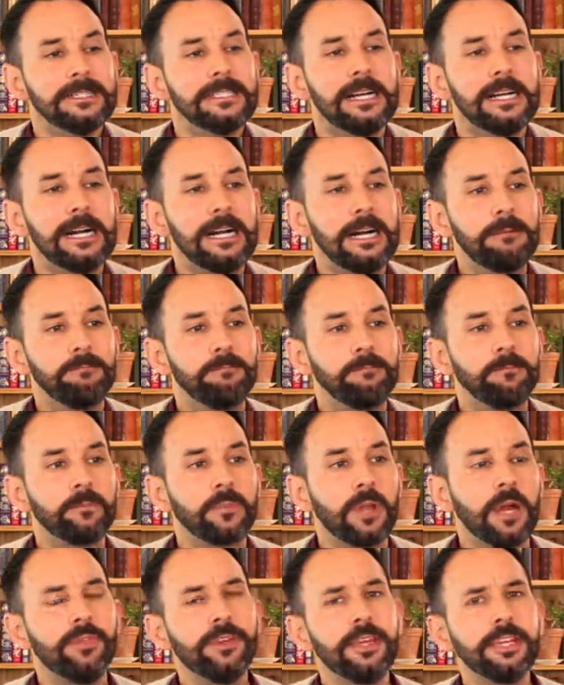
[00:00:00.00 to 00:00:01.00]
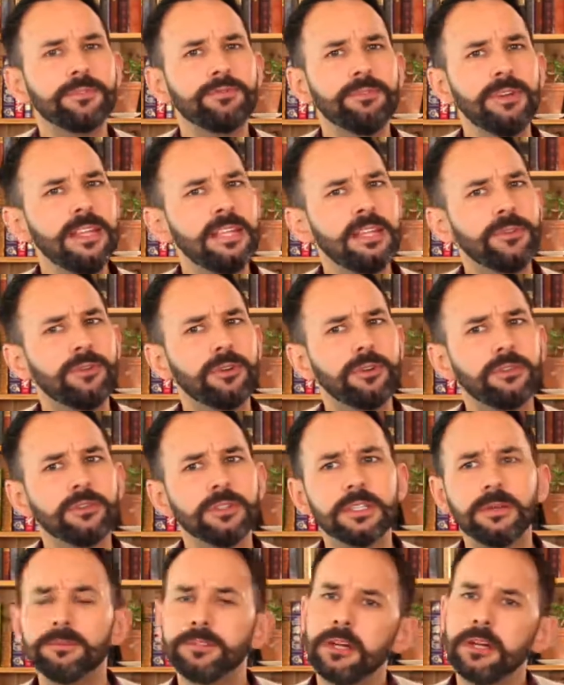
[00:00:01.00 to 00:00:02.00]
I think it's really difficult
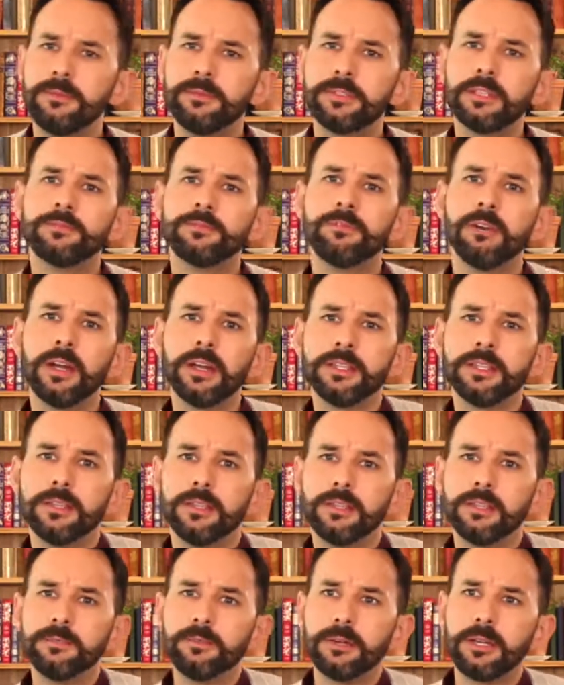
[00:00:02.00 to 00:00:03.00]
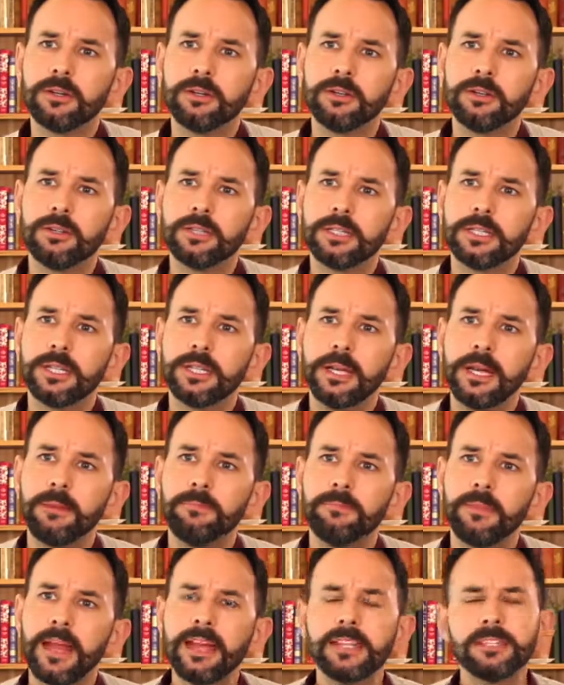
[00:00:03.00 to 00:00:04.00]
sometimes as writers, because
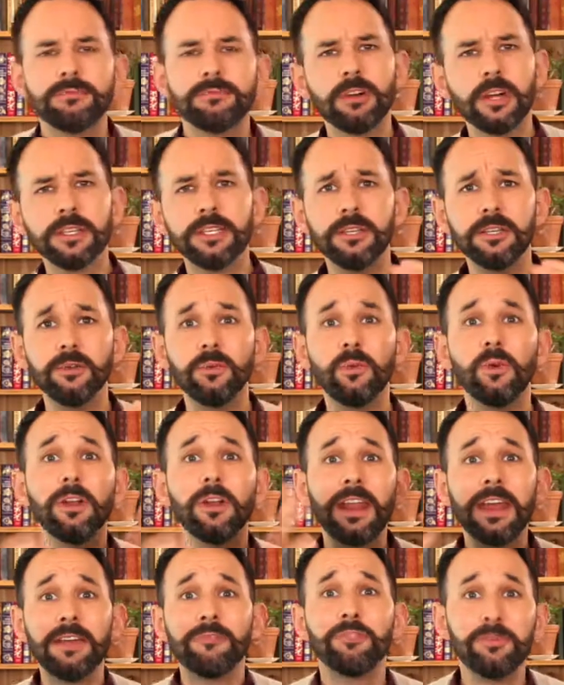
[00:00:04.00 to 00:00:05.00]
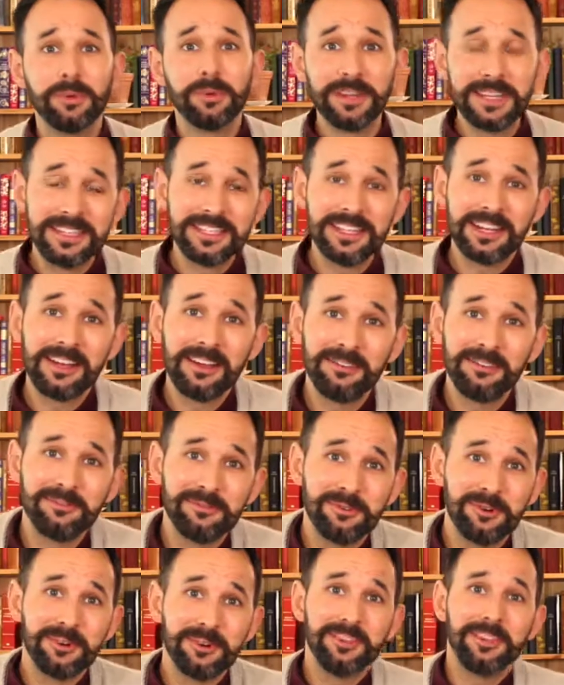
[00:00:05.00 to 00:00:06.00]
as a writer, you want everybody to love
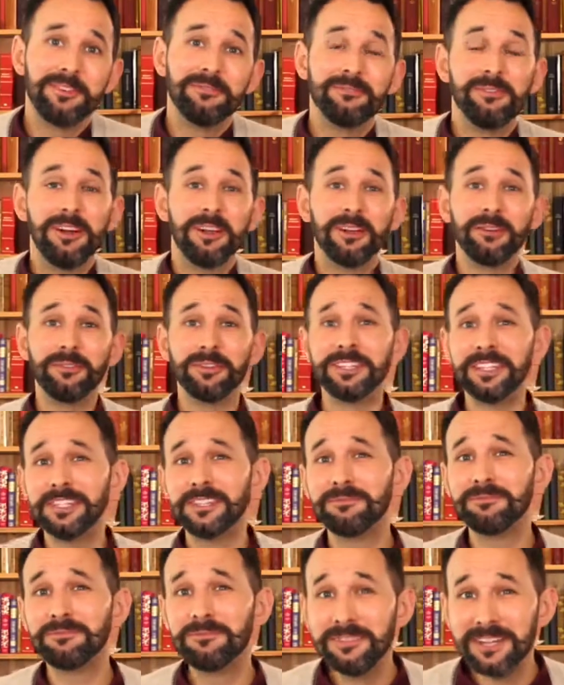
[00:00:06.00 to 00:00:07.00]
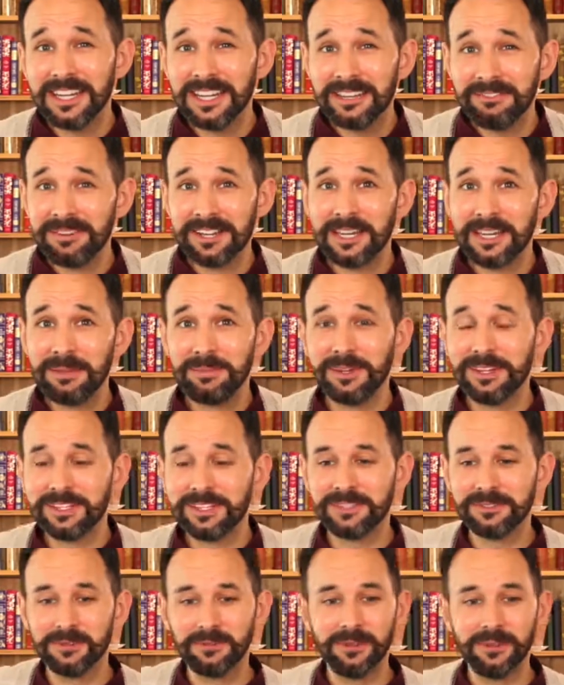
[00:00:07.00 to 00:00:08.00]
what you write. Obviously, it's a really, really
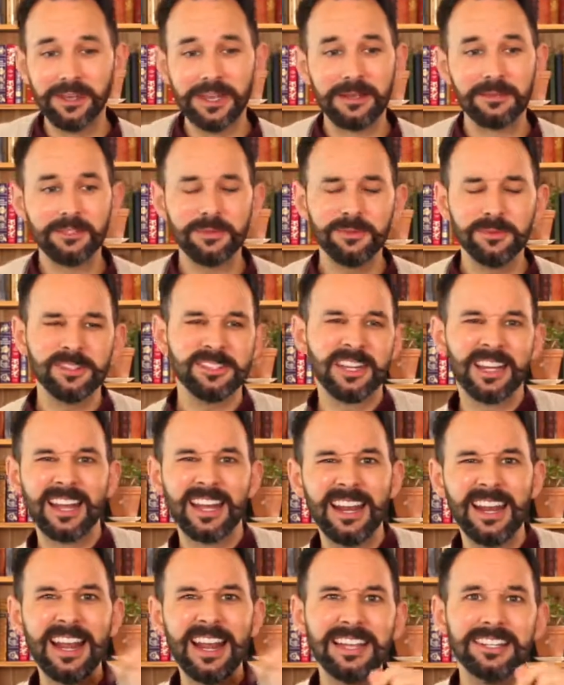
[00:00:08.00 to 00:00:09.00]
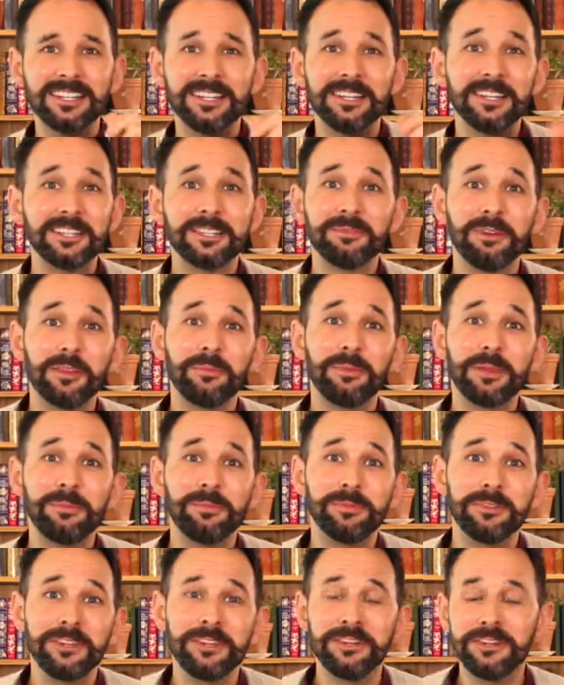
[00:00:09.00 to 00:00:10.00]
personal thing. It's almost like a letter to other
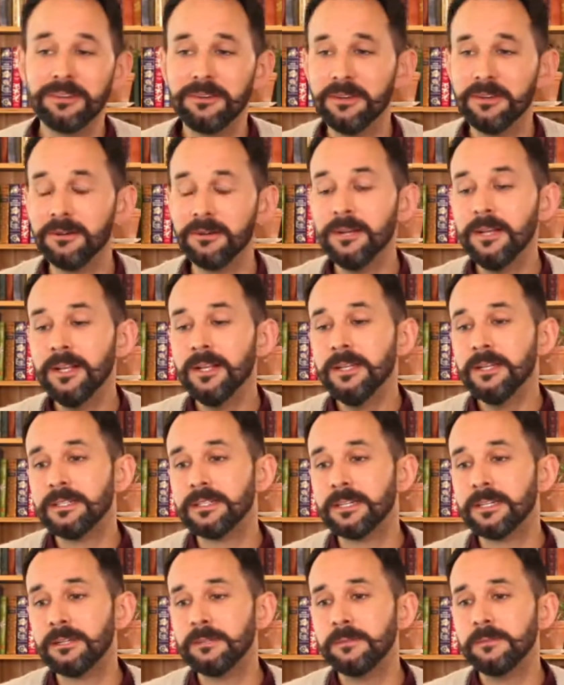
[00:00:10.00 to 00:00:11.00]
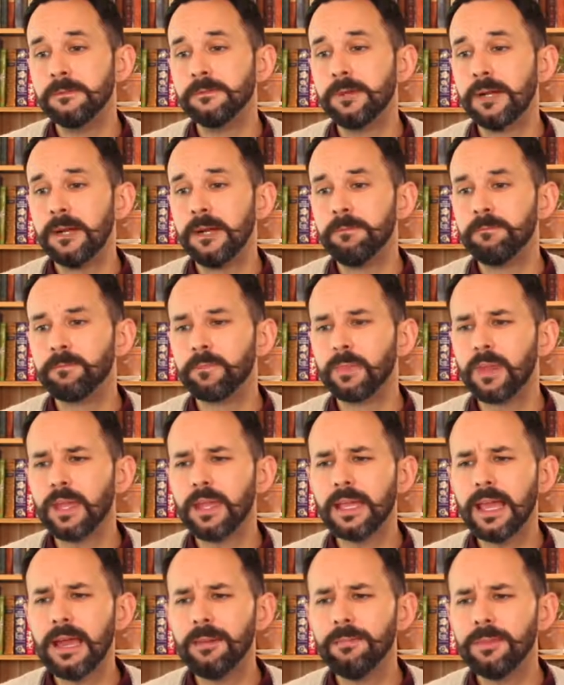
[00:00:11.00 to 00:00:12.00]
people that you don't know. So it
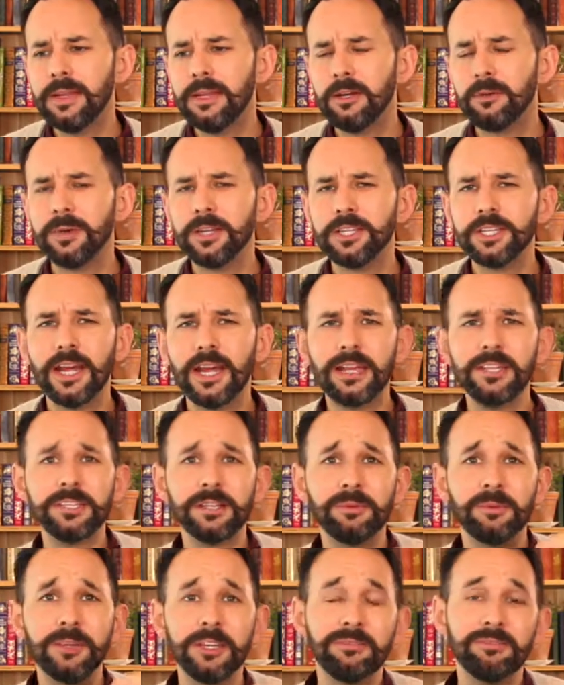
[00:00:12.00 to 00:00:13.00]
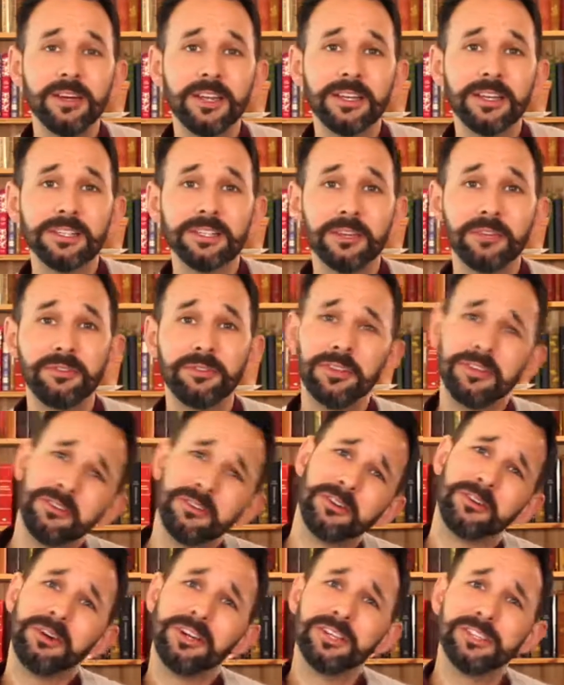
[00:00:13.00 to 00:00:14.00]
can be a little bit challenging when you write stuff and you're
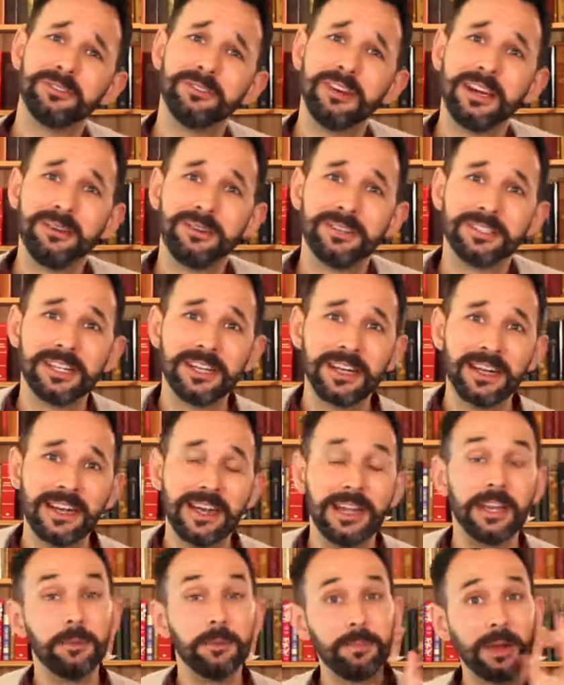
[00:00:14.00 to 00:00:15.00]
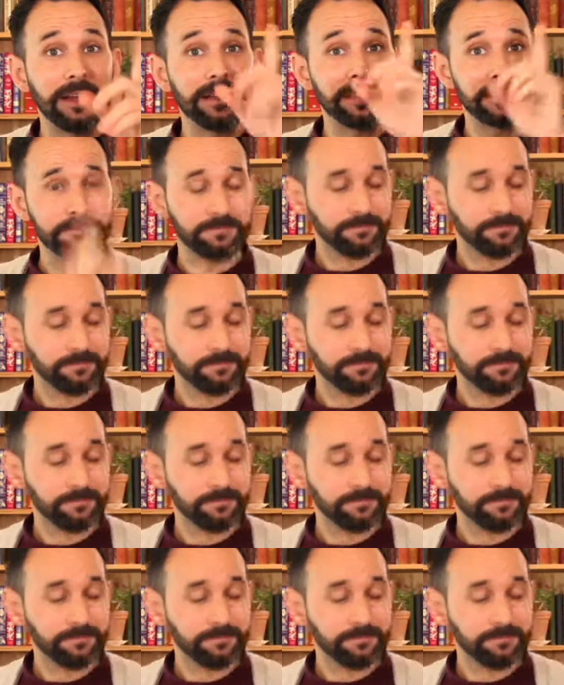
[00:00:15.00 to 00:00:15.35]
not quite sure how it's going to land. But